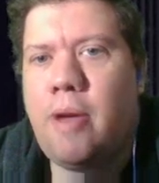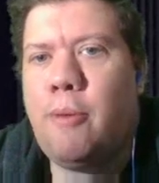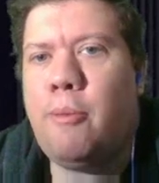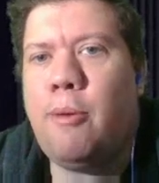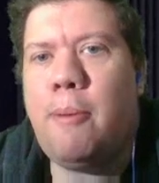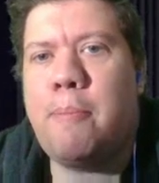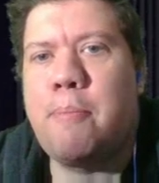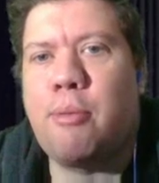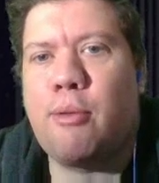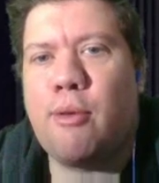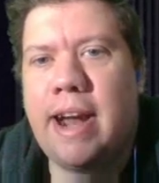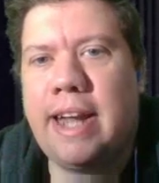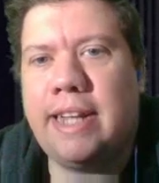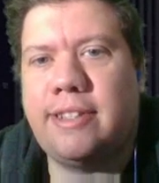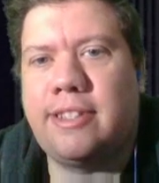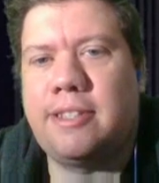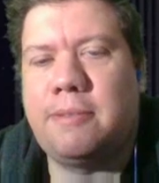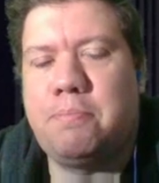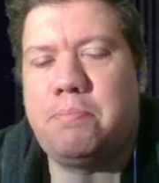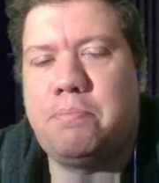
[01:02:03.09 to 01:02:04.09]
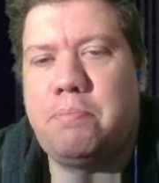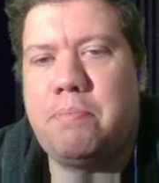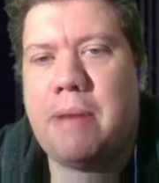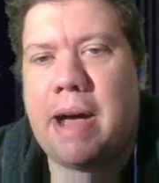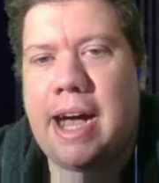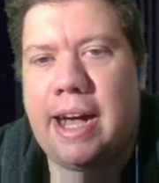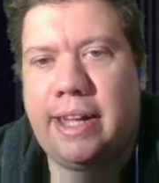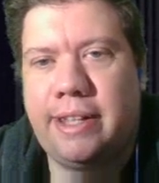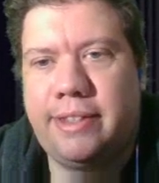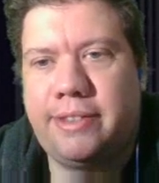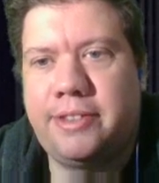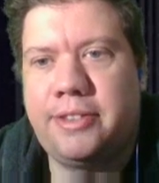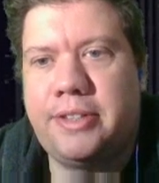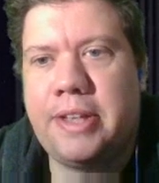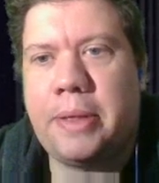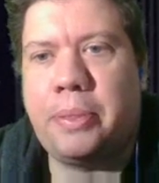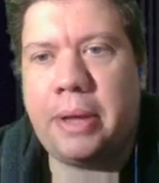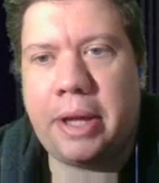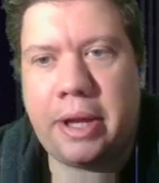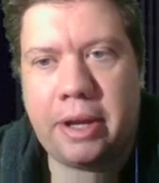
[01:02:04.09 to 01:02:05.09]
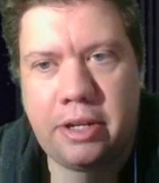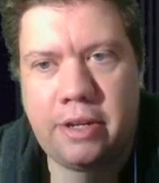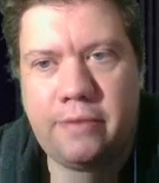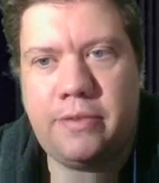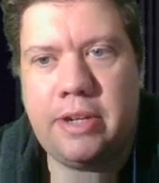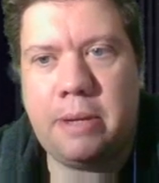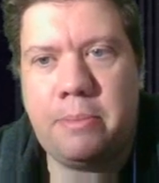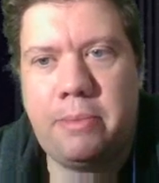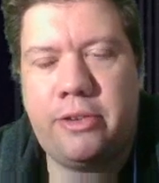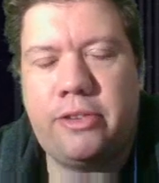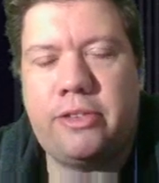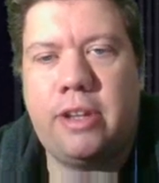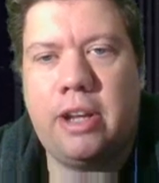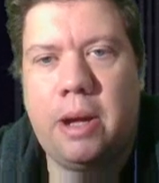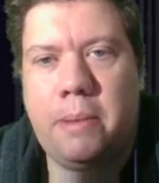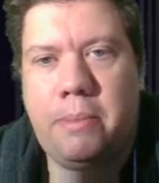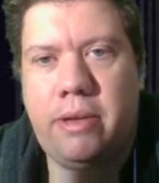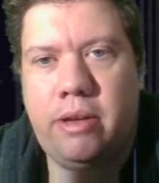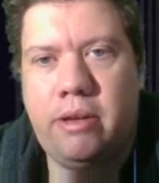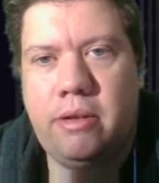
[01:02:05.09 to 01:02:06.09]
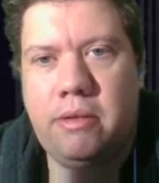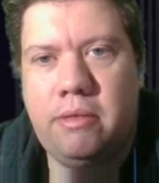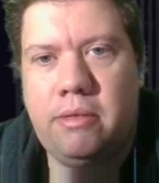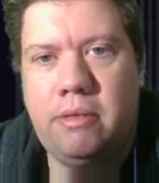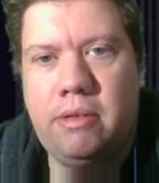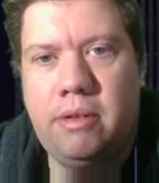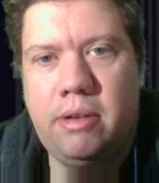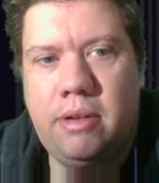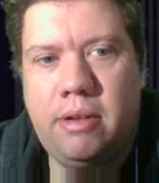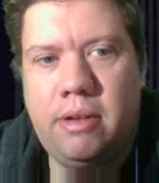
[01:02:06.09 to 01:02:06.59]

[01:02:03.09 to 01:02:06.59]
There were bright spots at the end of WCW,